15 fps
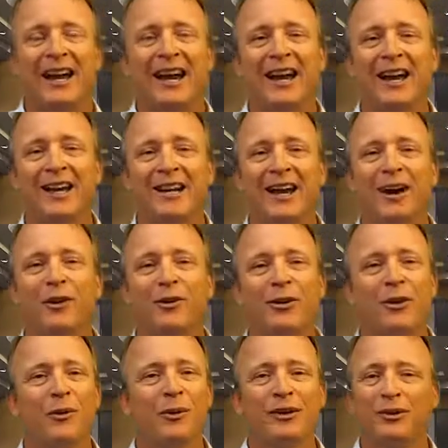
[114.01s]
and I'll
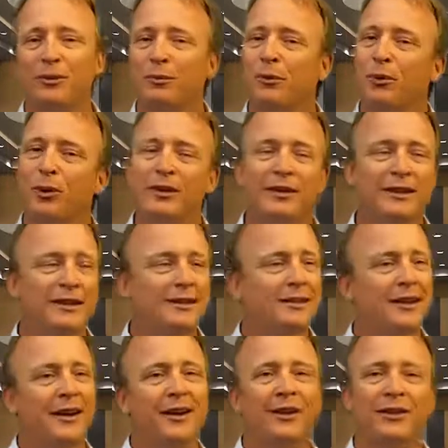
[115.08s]
go into more
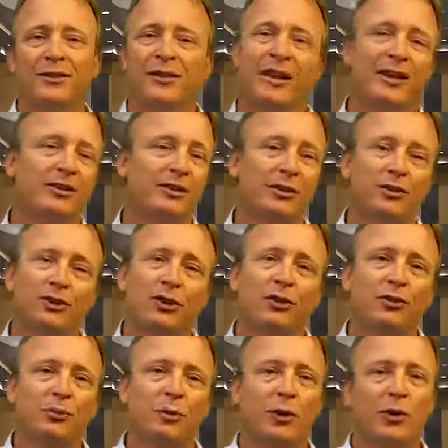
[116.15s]
details as the
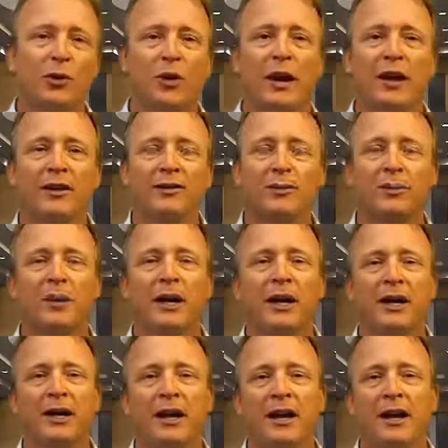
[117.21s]
shows progress.
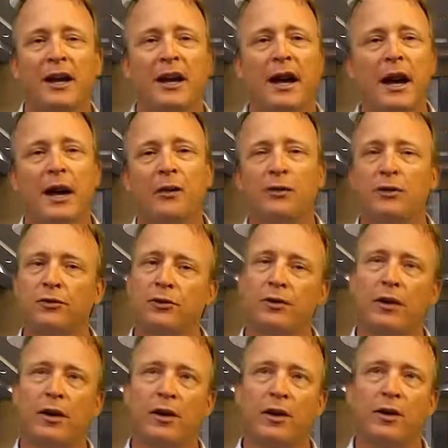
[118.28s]
But I
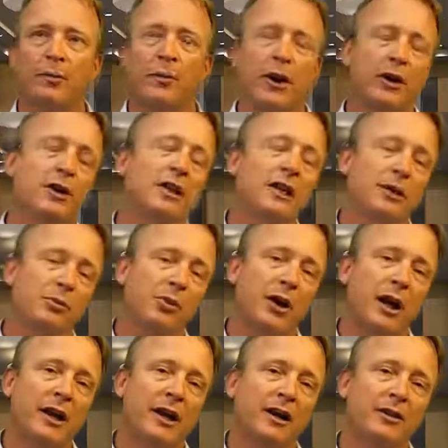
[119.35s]
was marketing
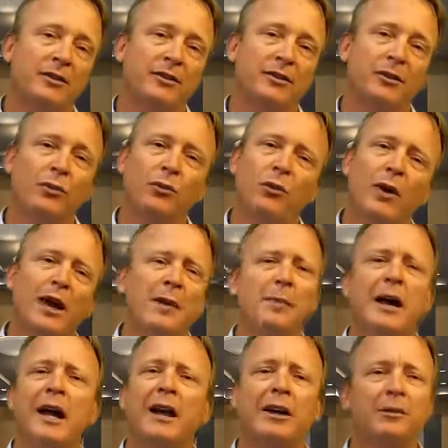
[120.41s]
products way
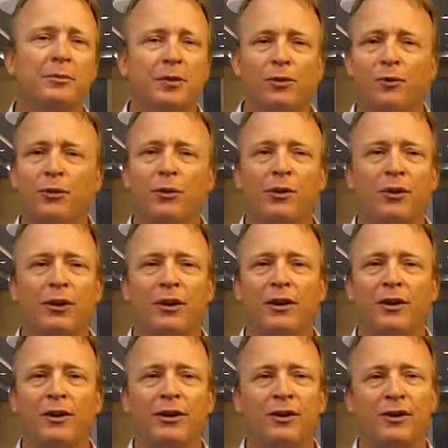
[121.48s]
back
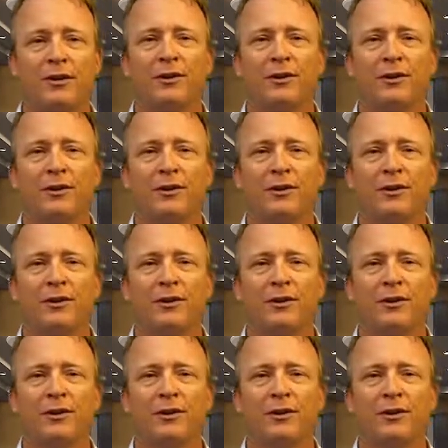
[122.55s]
before